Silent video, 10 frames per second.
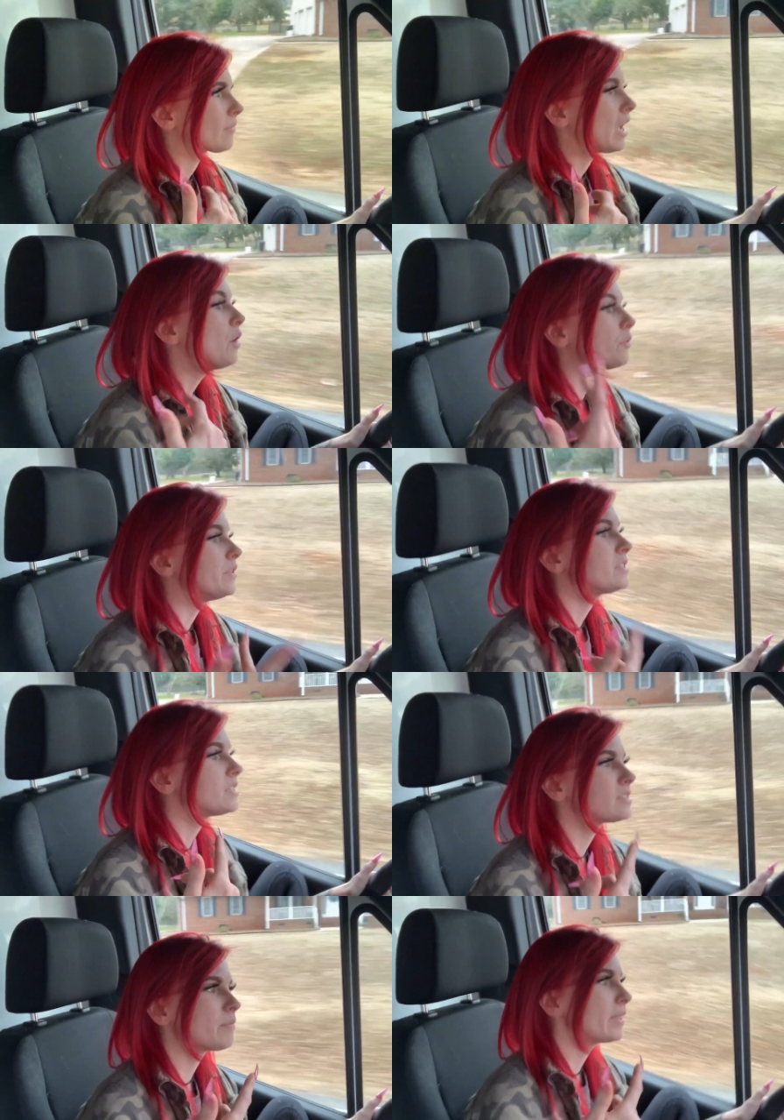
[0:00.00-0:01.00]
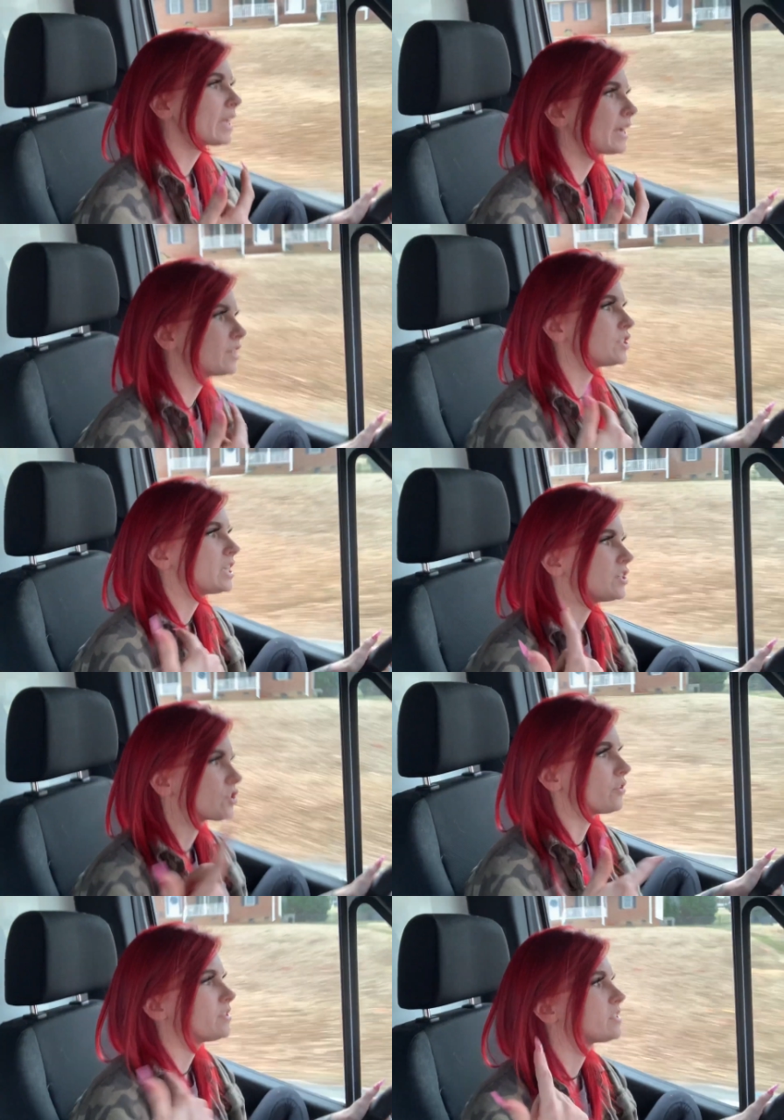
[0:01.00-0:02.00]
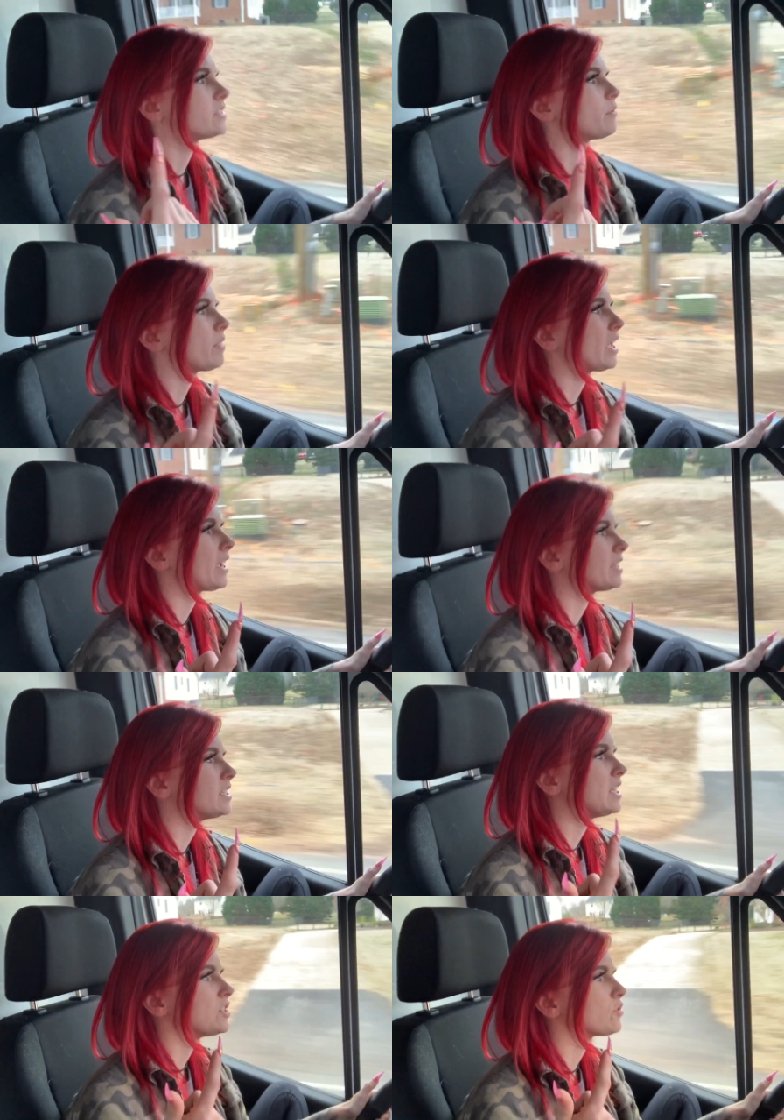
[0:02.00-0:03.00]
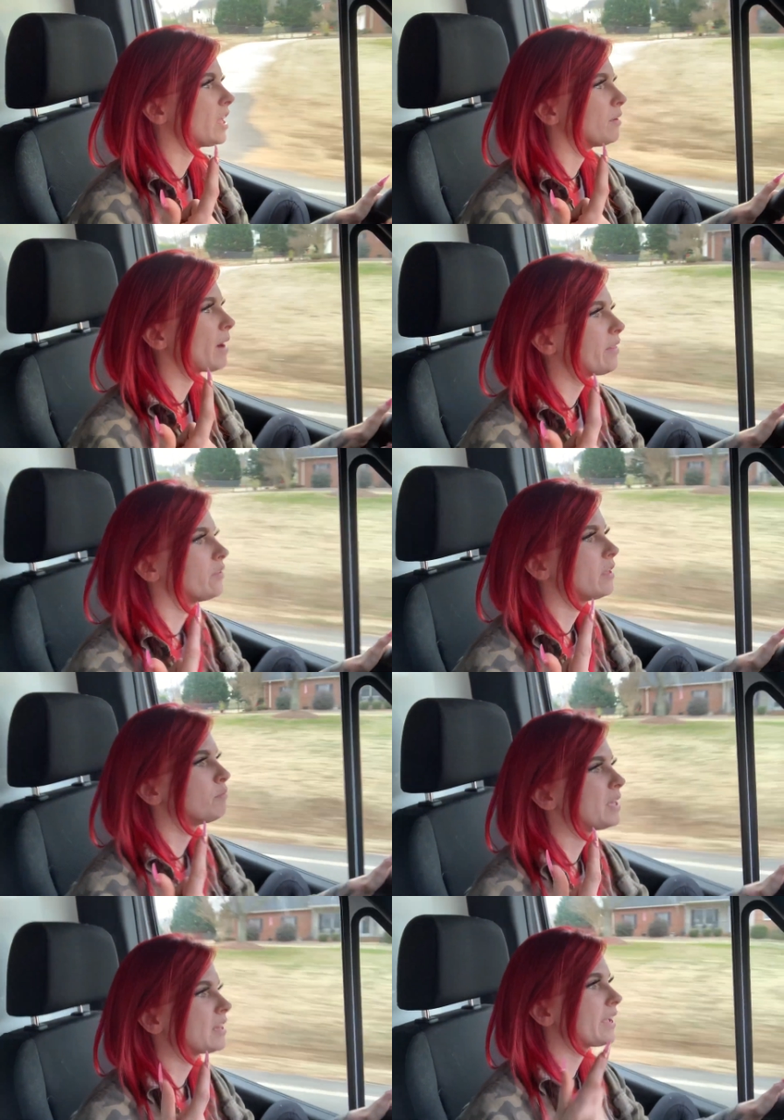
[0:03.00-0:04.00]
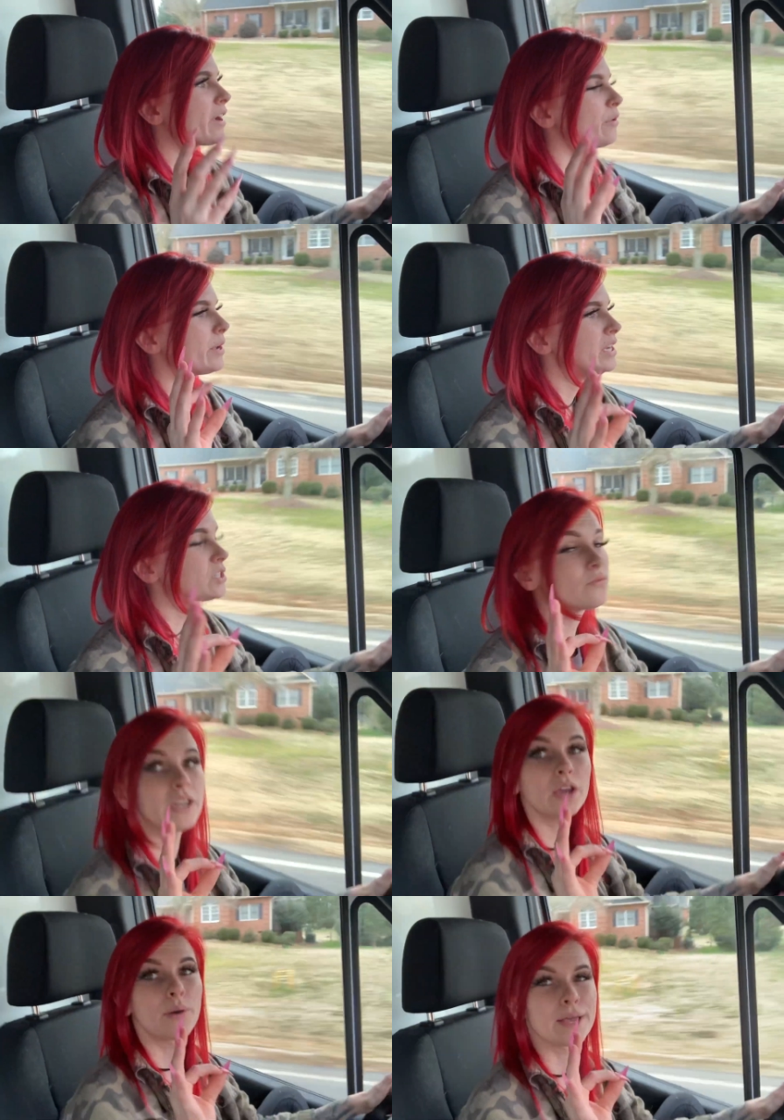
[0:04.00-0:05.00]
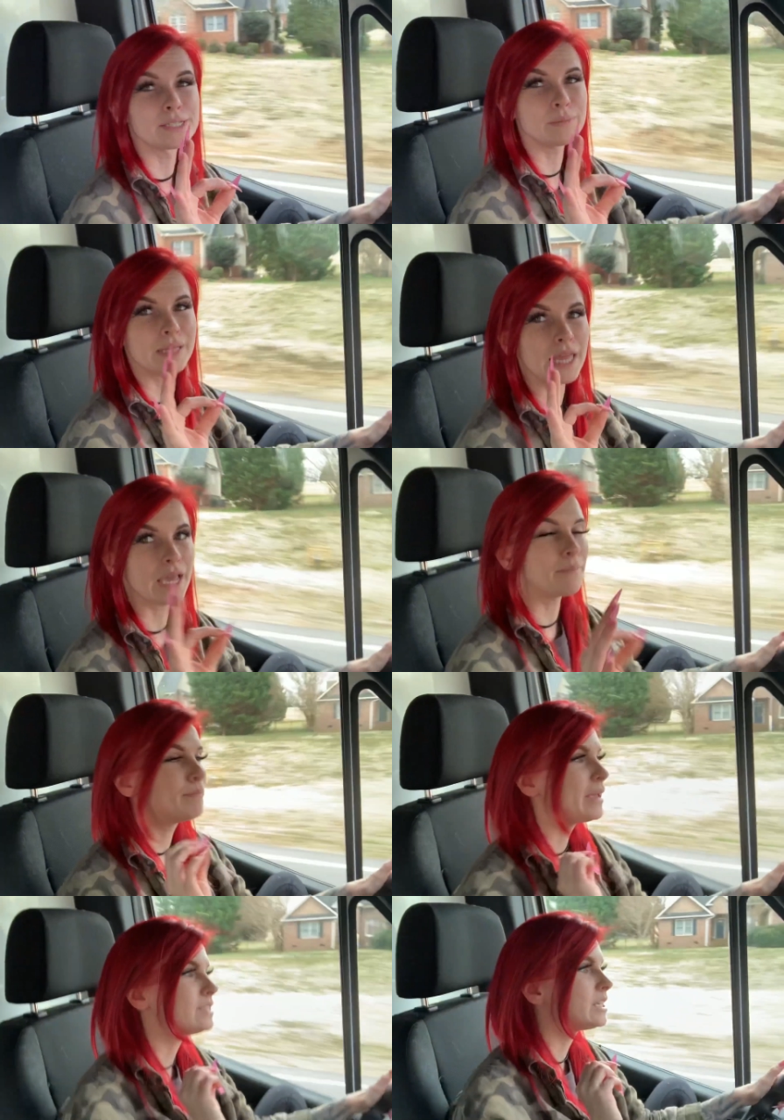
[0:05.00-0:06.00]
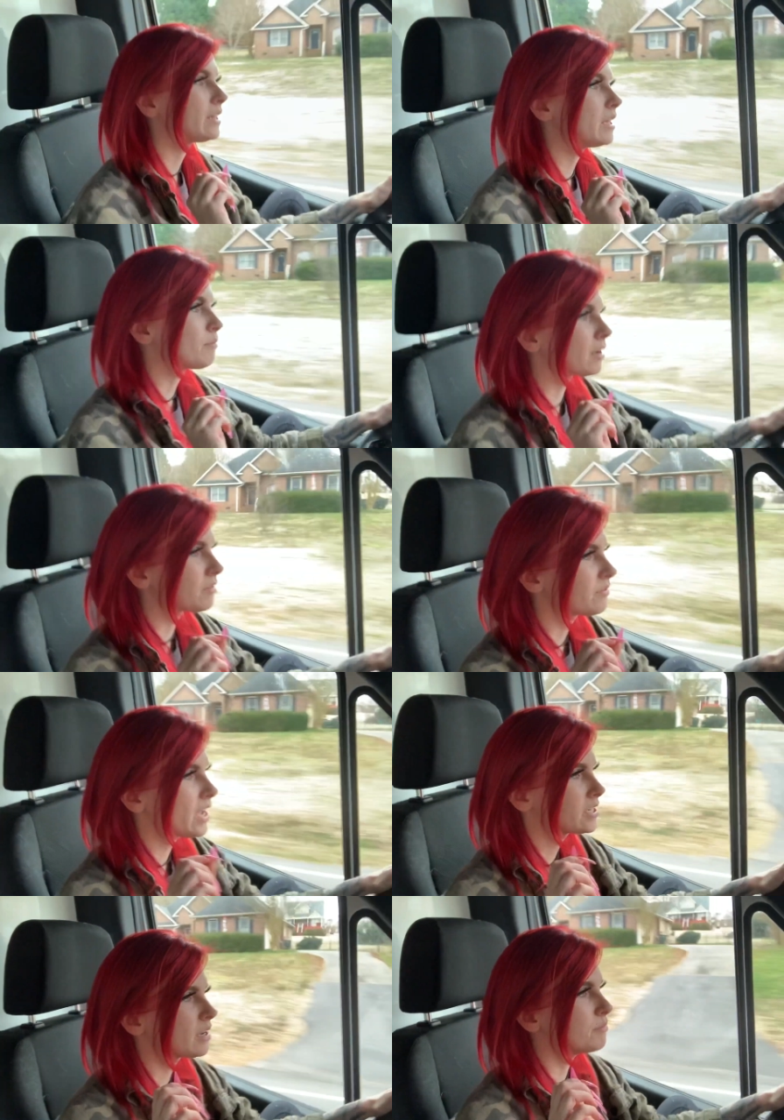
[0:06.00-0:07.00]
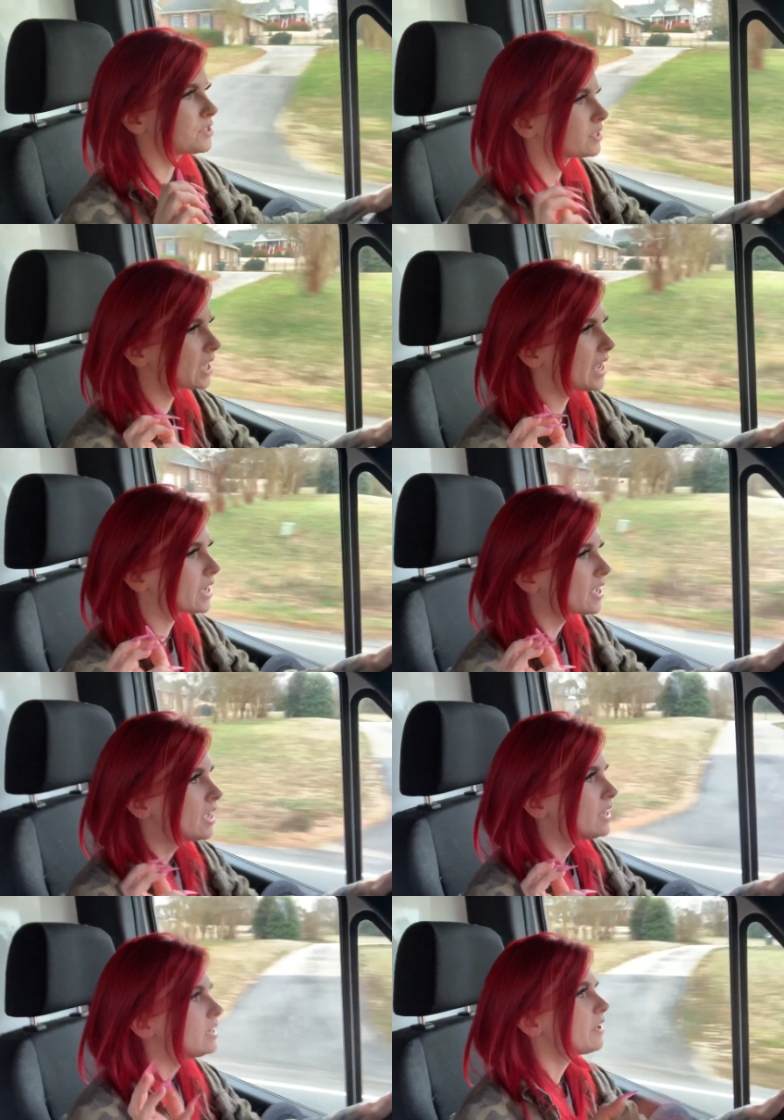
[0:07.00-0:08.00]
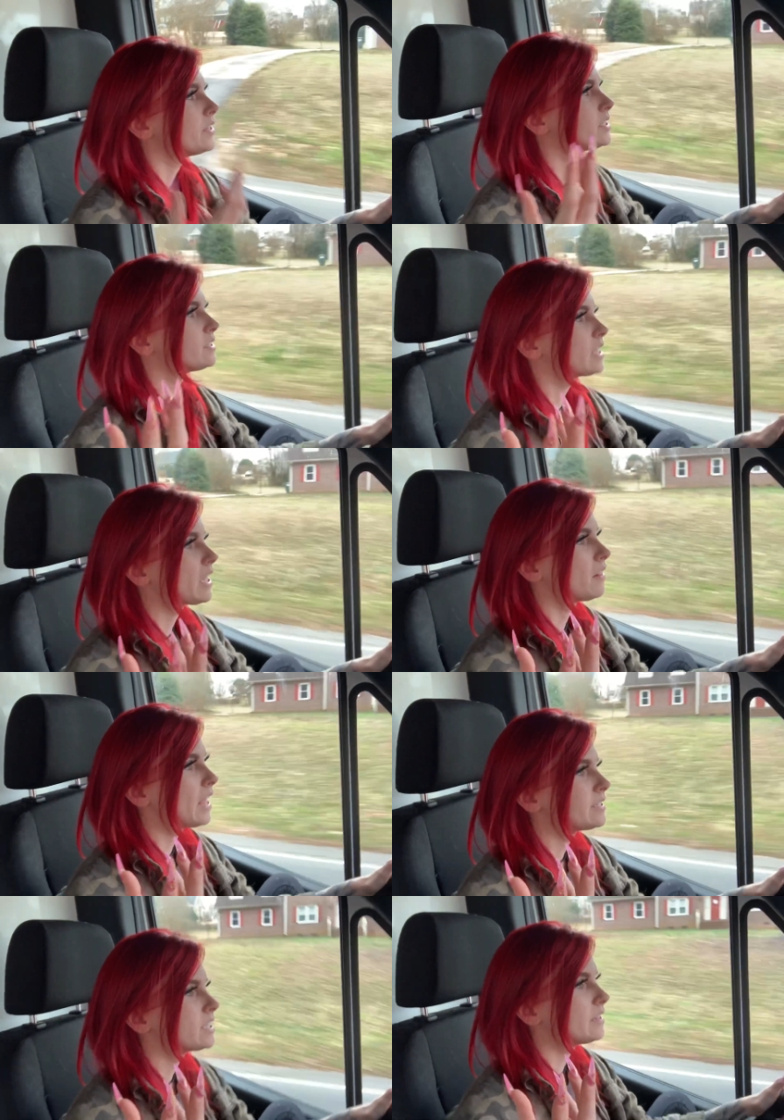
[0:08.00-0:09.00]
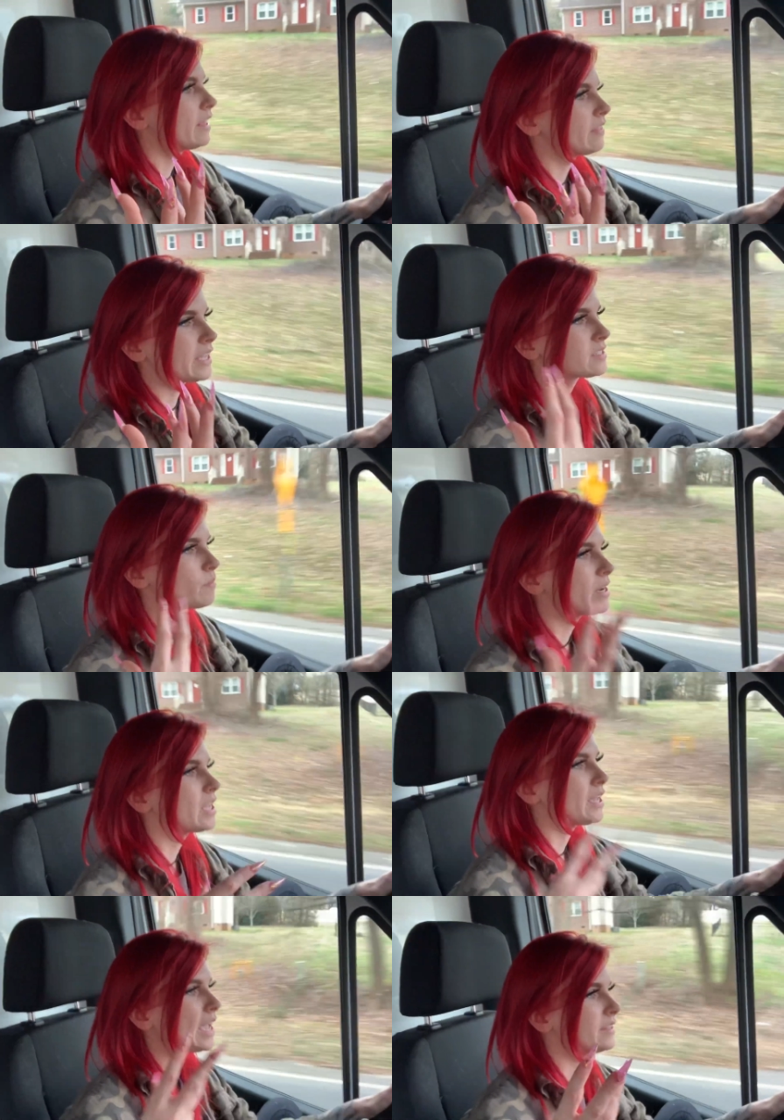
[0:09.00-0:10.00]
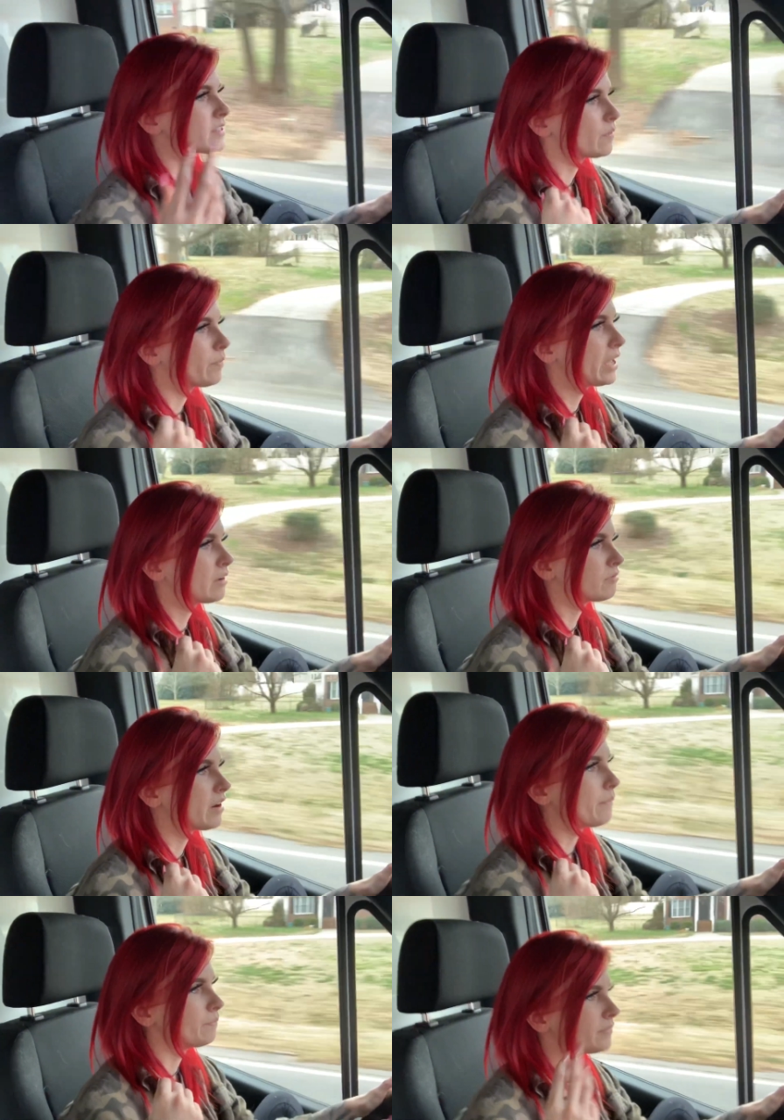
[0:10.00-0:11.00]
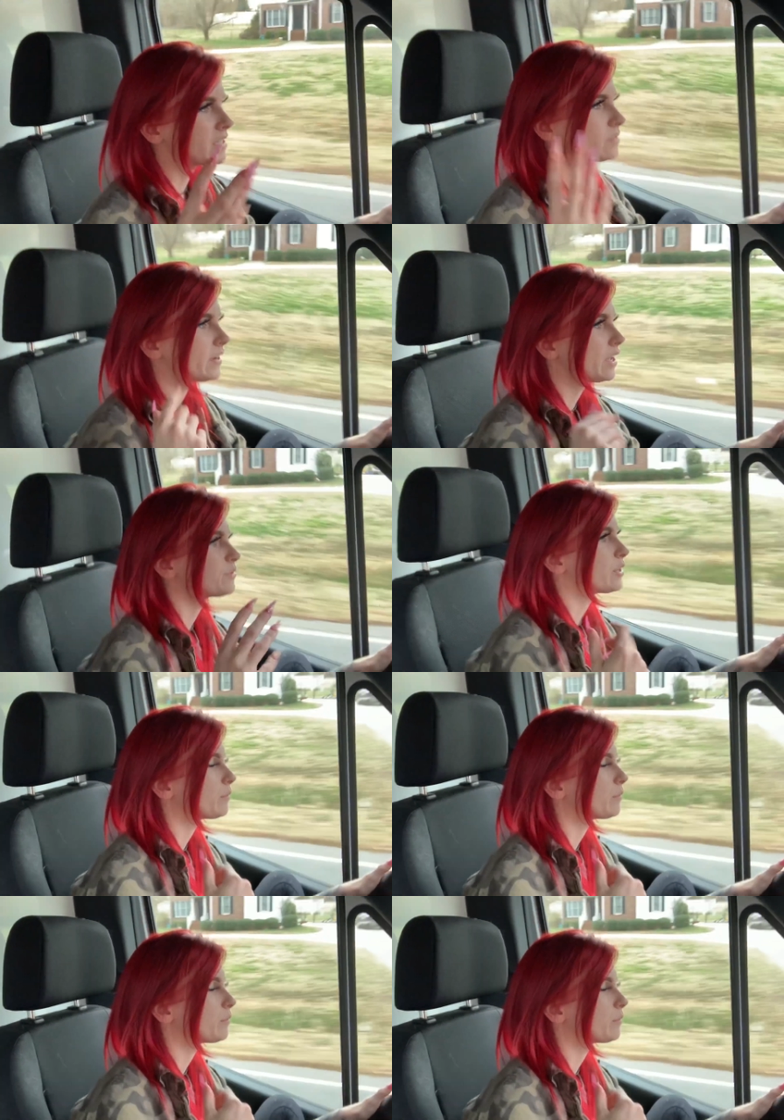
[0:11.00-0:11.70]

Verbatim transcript: oh, this is something I could teach. Oh, this is something I could teach. Like, rather than being like, oh, each video has to be like amazingly perfect, I'm just like, no, this is like a lesson that like somebody could gain something from this video, so